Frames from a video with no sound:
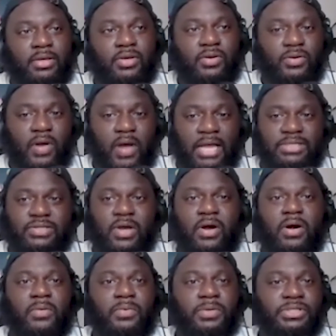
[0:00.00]
I
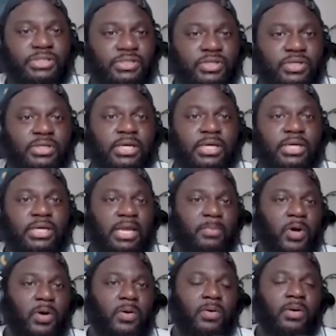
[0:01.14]
saw her when she took the
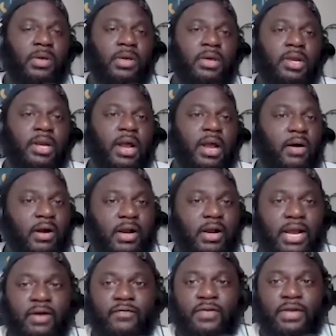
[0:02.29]
chemo and all her
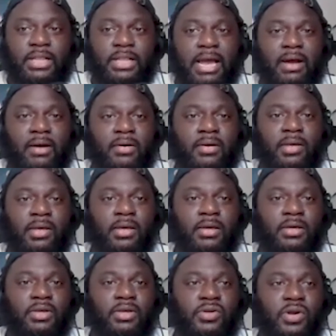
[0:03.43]
hair fell out.
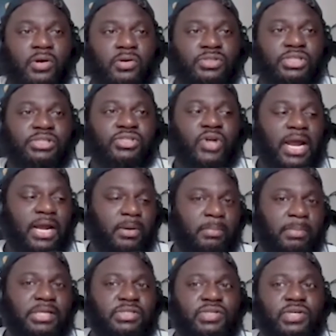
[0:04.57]
She tried her
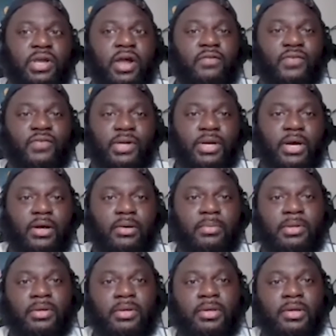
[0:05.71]
best to cover it up.
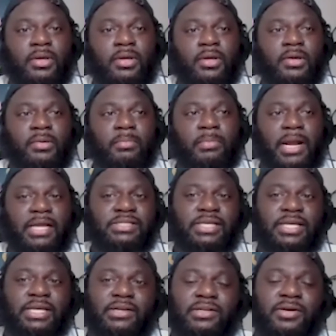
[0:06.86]
But I
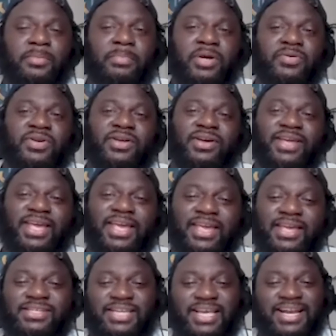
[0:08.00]
seen a little milk dud
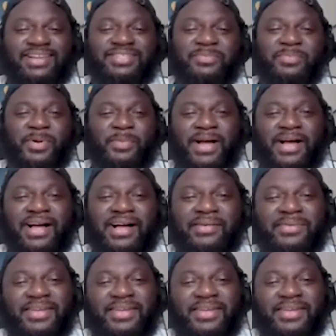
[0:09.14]
head. Shout out to my mom.